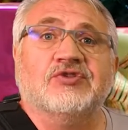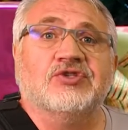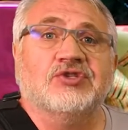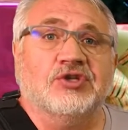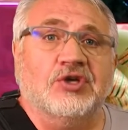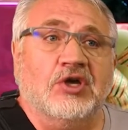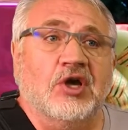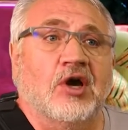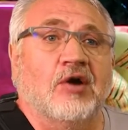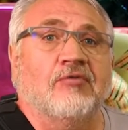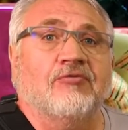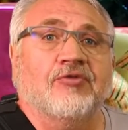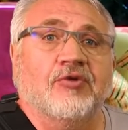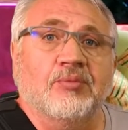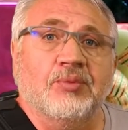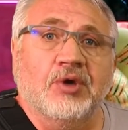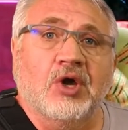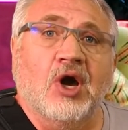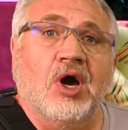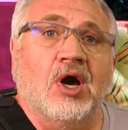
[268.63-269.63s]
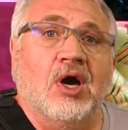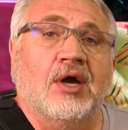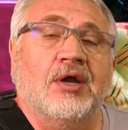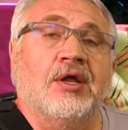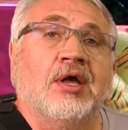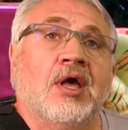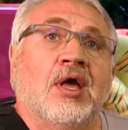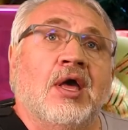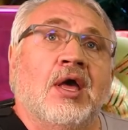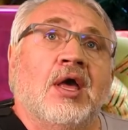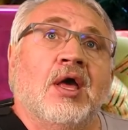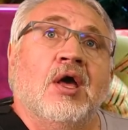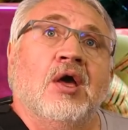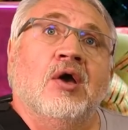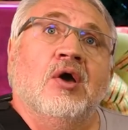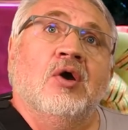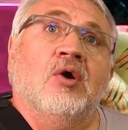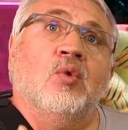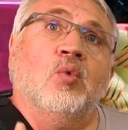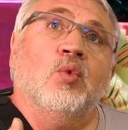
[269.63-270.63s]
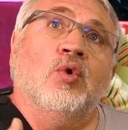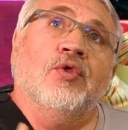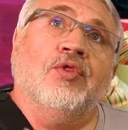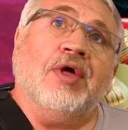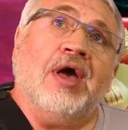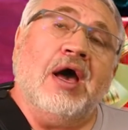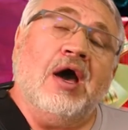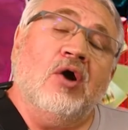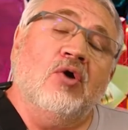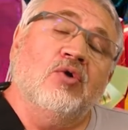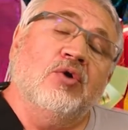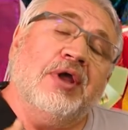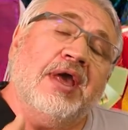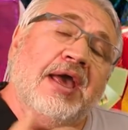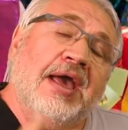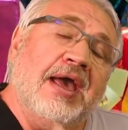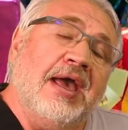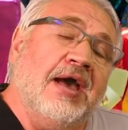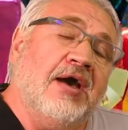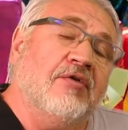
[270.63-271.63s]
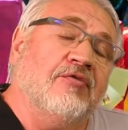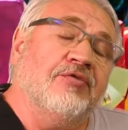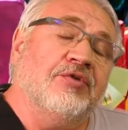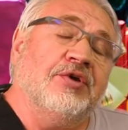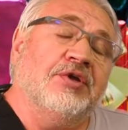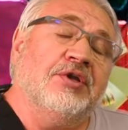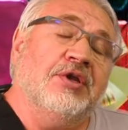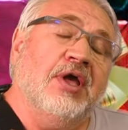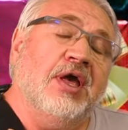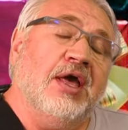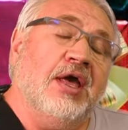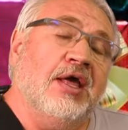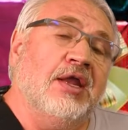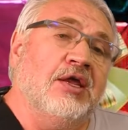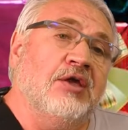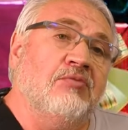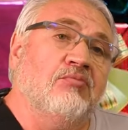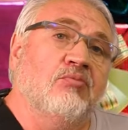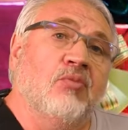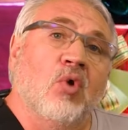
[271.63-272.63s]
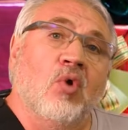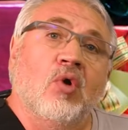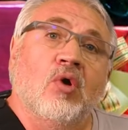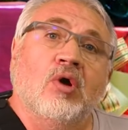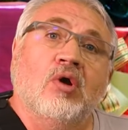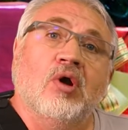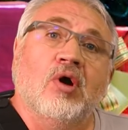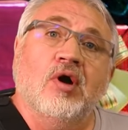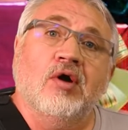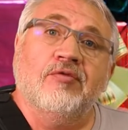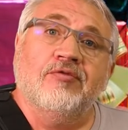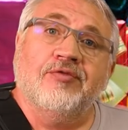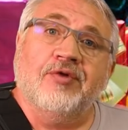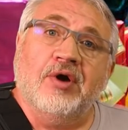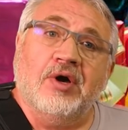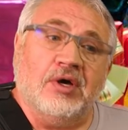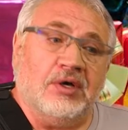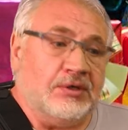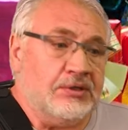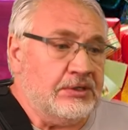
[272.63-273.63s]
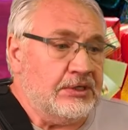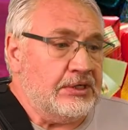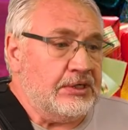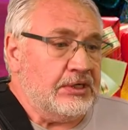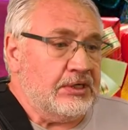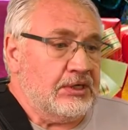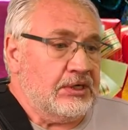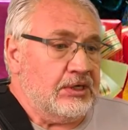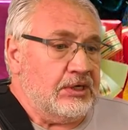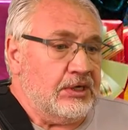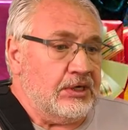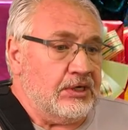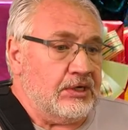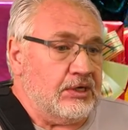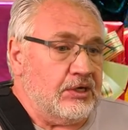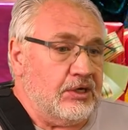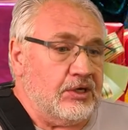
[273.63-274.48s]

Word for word: to come from God without having any more of a, a, a